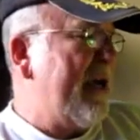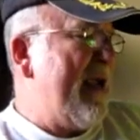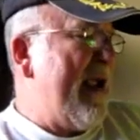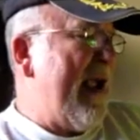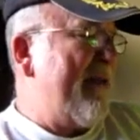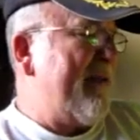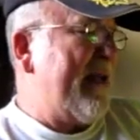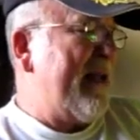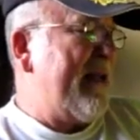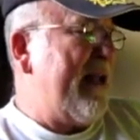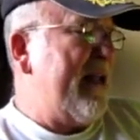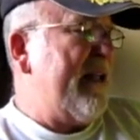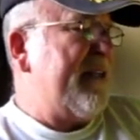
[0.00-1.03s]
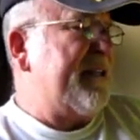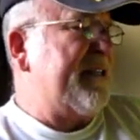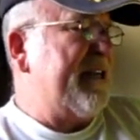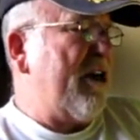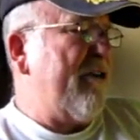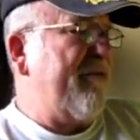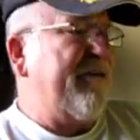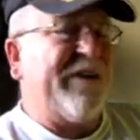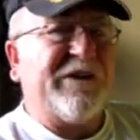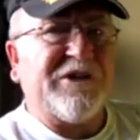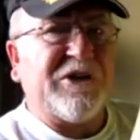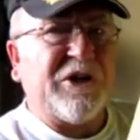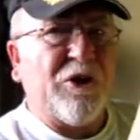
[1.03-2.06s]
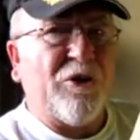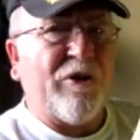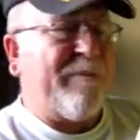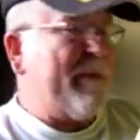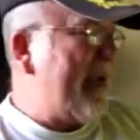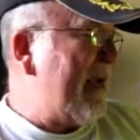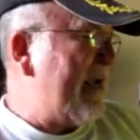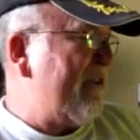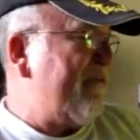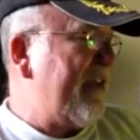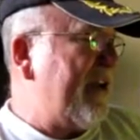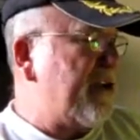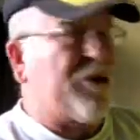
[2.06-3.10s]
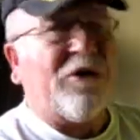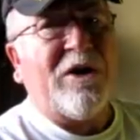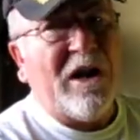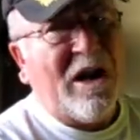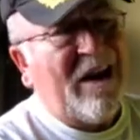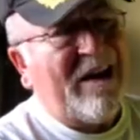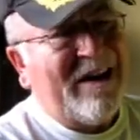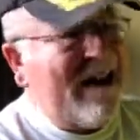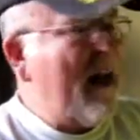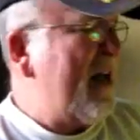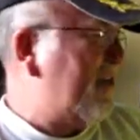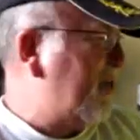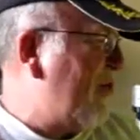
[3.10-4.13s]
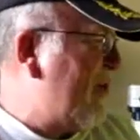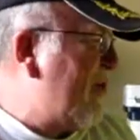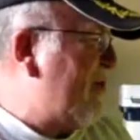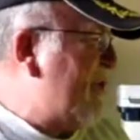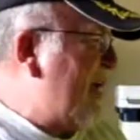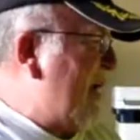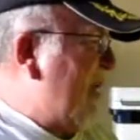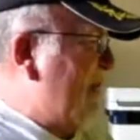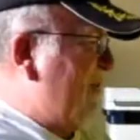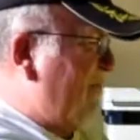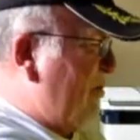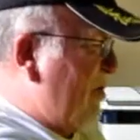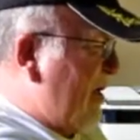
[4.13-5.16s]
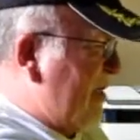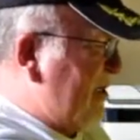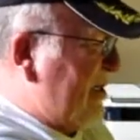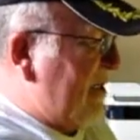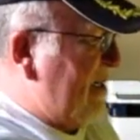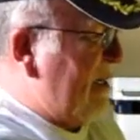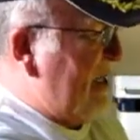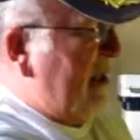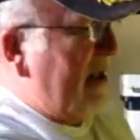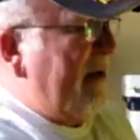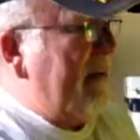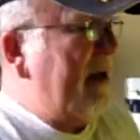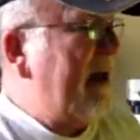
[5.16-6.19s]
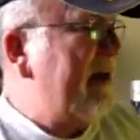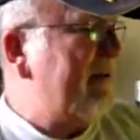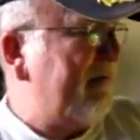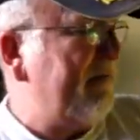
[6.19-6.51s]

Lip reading: And then Seraphin's European Adventure, not so entertaining for us, but